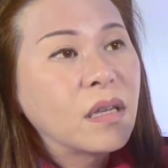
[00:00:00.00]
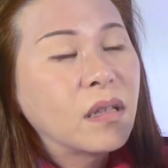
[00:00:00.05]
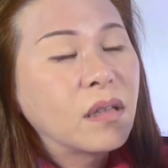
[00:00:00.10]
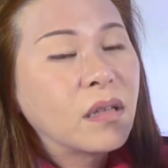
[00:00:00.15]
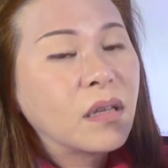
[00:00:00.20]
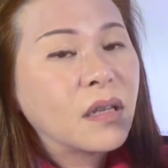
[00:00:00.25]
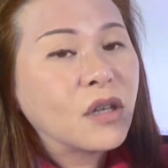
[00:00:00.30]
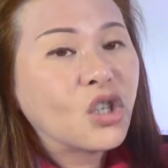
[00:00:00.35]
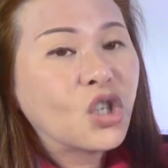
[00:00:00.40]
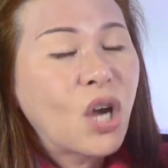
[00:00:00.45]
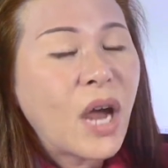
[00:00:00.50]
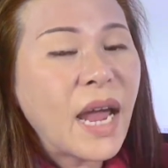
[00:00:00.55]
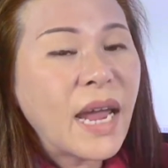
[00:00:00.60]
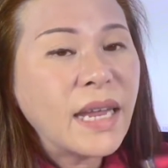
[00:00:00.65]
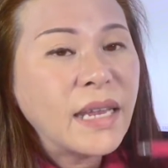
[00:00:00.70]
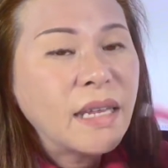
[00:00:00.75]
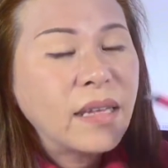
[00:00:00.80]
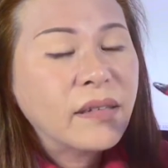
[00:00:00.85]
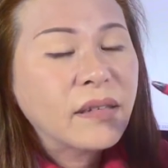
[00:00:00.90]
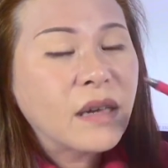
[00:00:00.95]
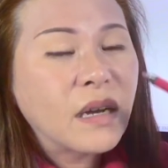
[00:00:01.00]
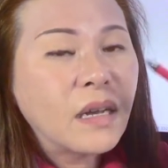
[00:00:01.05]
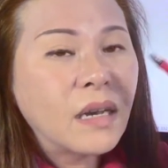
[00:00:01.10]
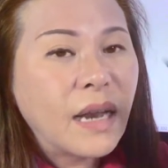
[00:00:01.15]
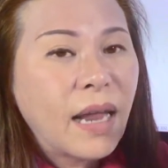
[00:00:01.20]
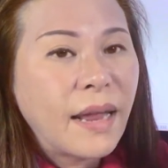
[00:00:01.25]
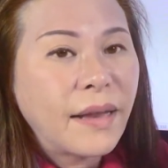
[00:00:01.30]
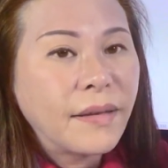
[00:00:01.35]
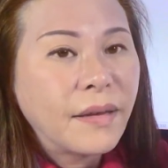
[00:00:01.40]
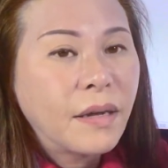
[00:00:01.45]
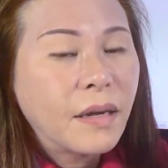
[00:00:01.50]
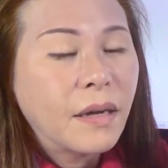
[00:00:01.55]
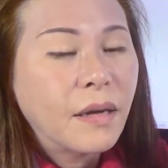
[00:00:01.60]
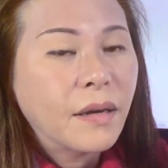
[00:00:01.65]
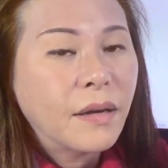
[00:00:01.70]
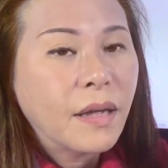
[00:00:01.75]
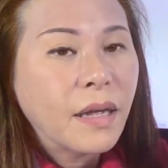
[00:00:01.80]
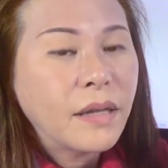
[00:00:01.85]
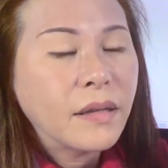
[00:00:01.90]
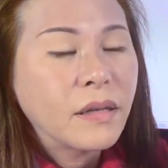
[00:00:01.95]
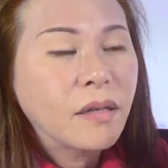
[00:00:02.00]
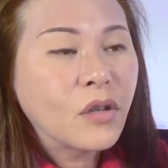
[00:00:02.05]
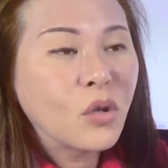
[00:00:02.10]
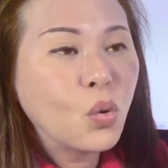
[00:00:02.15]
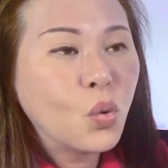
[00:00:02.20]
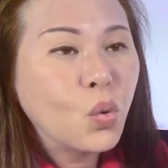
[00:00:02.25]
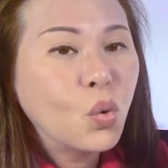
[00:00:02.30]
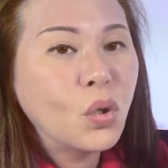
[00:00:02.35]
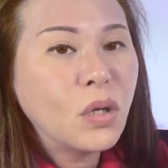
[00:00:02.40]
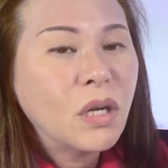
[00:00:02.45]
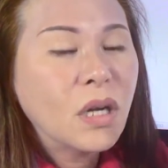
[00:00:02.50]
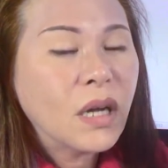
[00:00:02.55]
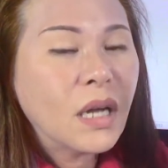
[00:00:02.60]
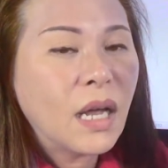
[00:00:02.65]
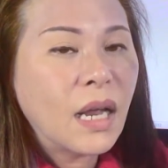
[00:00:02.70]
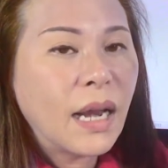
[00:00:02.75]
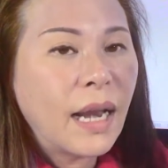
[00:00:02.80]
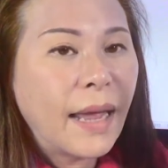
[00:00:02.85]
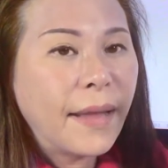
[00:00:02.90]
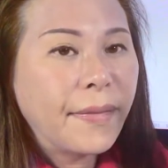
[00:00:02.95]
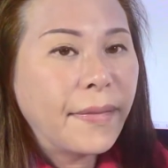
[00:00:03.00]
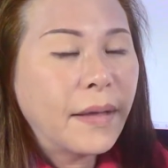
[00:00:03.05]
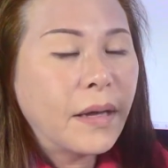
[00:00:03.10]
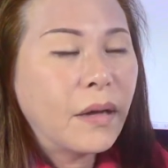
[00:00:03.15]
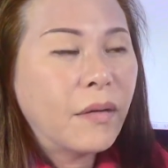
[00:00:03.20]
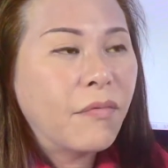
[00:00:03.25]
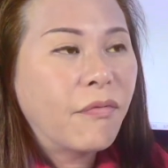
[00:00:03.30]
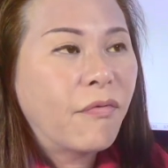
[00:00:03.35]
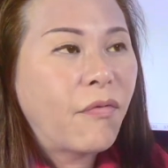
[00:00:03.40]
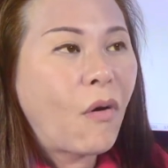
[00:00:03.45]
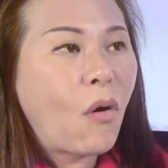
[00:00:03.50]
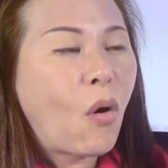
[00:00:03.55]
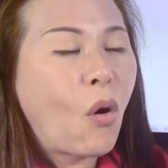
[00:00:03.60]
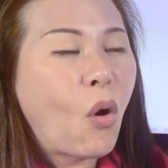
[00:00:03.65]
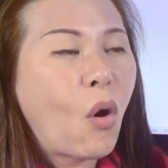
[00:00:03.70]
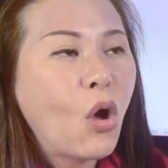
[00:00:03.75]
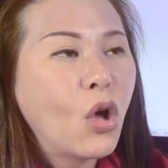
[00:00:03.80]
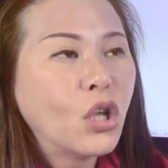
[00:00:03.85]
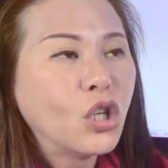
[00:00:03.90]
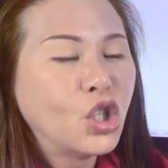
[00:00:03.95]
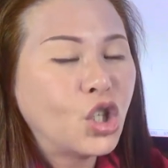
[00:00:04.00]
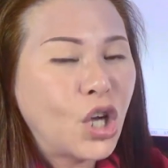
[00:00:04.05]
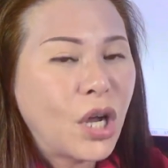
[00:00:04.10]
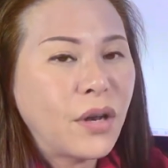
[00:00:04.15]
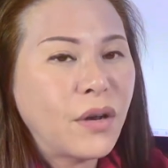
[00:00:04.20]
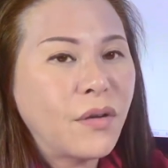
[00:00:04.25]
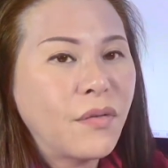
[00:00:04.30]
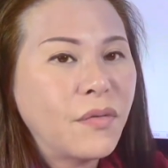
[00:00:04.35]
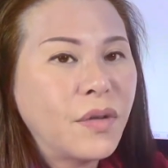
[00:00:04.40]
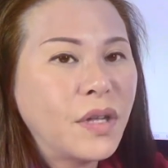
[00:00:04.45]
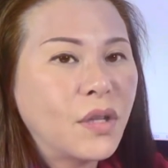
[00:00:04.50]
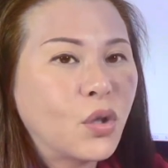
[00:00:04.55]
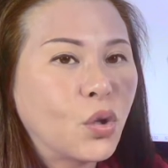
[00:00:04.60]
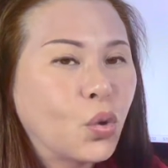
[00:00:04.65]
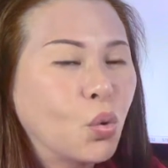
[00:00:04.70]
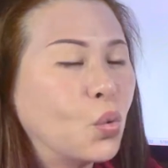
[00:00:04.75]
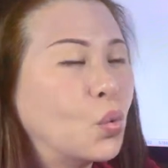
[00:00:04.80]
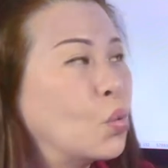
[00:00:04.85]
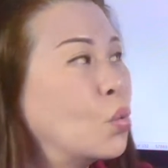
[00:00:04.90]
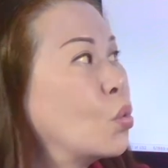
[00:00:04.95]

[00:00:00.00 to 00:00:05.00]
the Chinese calendar, okay, the lunar calendar for January 2.